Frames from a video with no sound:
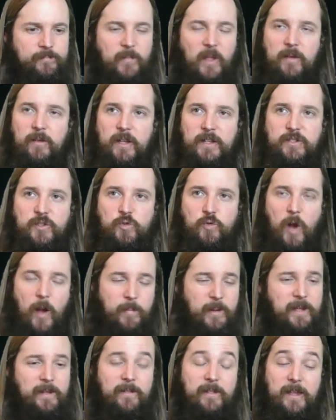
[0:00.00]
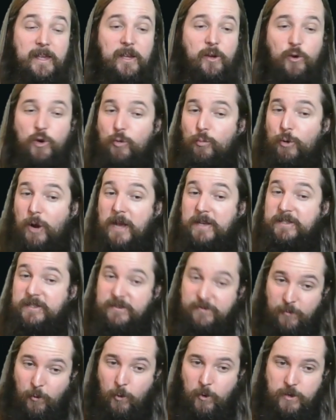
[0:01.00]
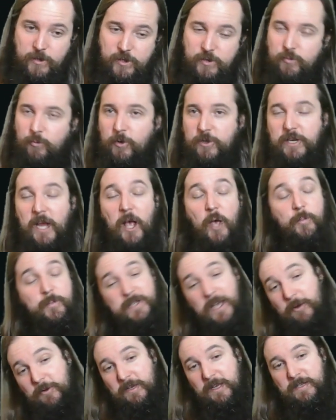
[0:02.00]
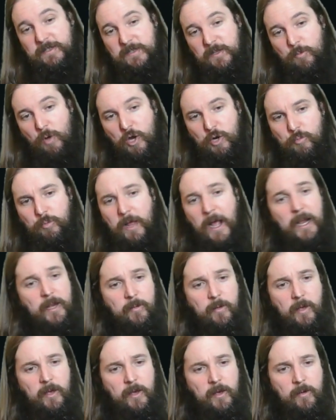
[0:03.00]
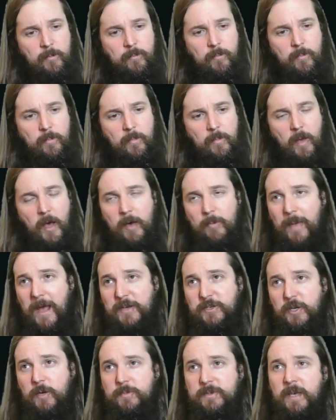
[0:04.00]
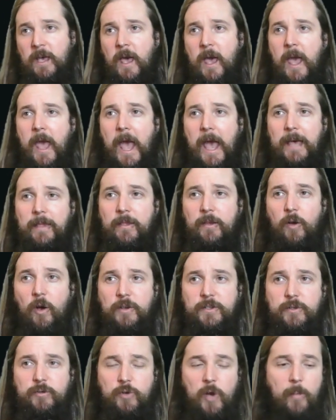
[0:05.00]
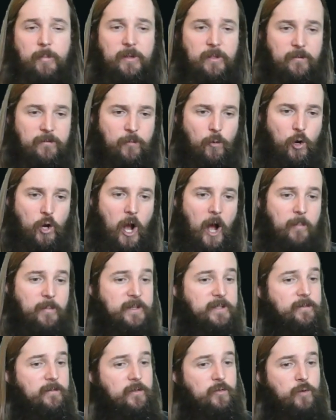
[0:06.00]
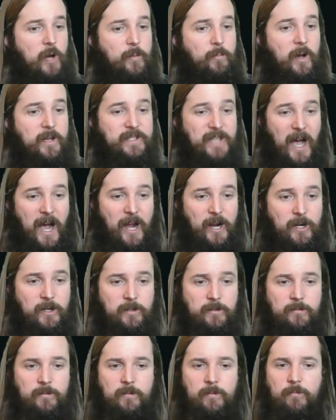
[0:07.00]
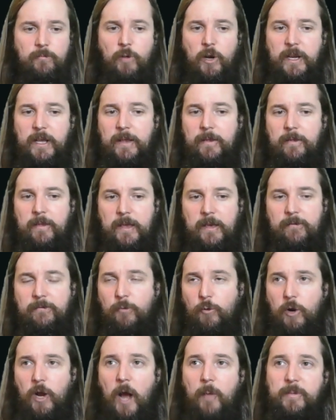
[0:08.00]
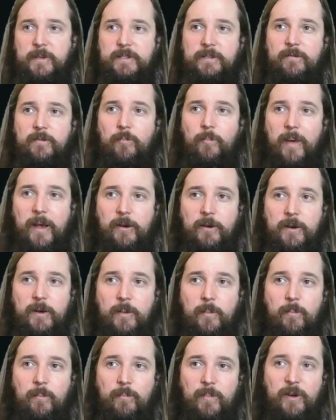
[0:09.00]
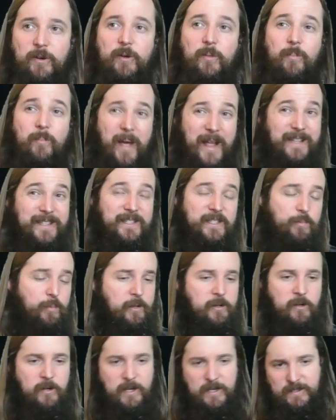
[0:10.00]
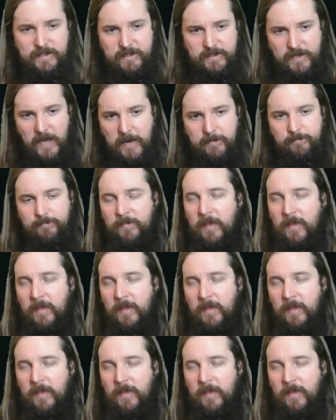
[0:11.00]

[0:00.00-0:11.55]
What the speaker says: It's dropping the Urabrask's Forge, which helps out against the mono black matchups, and then also dropping the 4 copies of the Dreadmaw's Ire, running the 4 copies of the Mirren Bane Splitter instead.